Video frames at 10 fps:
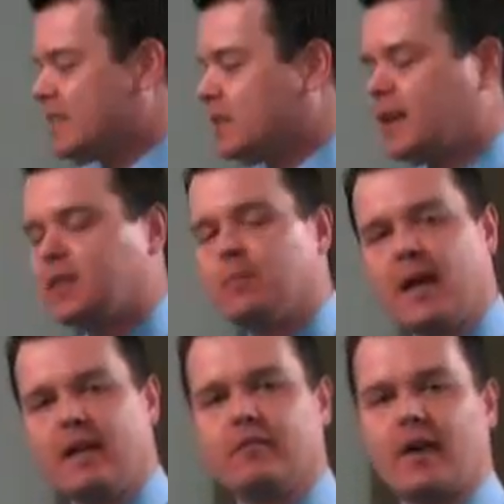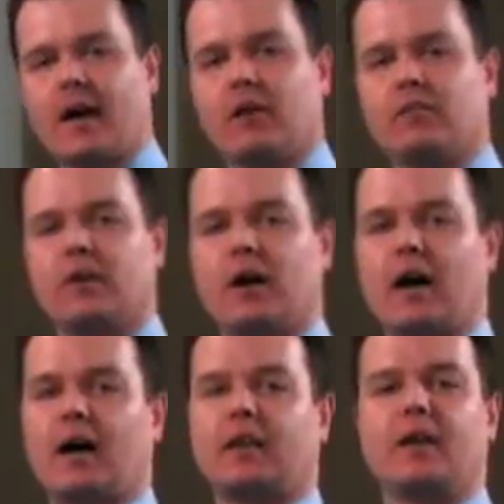like the main valve
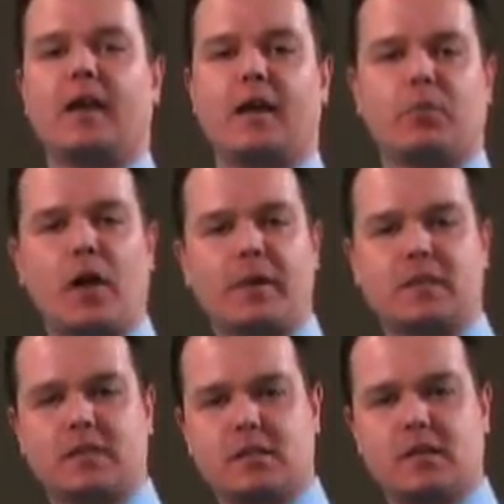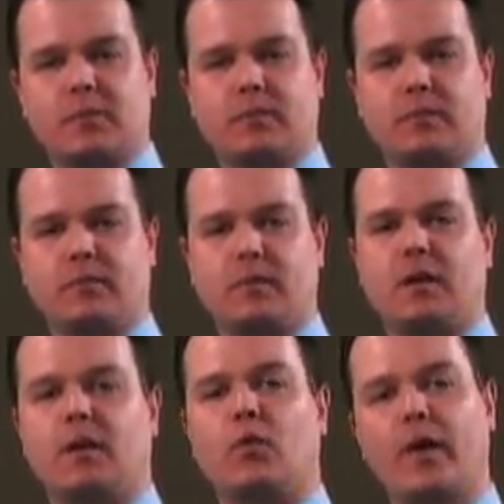on a plumbing system.
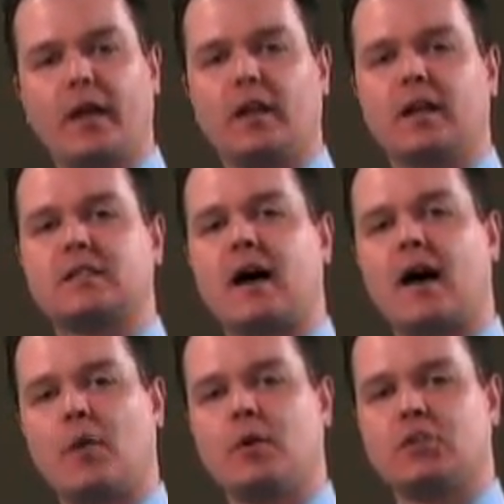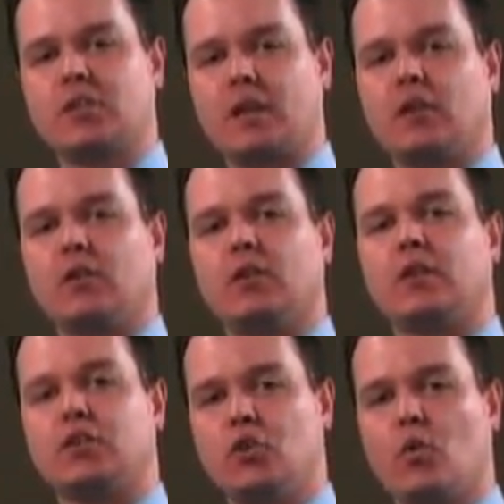It regulates how much signal
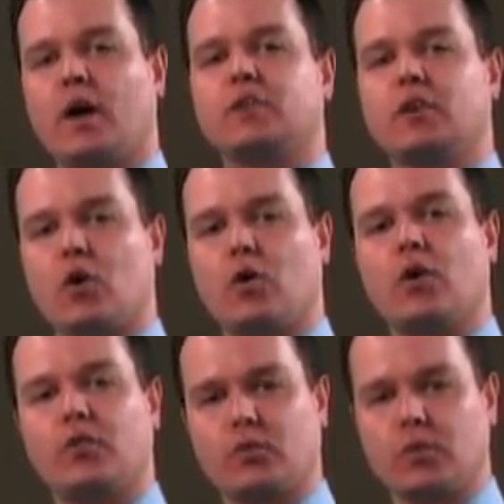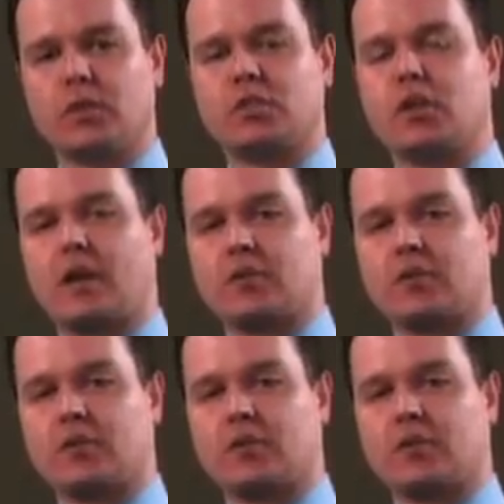that you want to go through this channel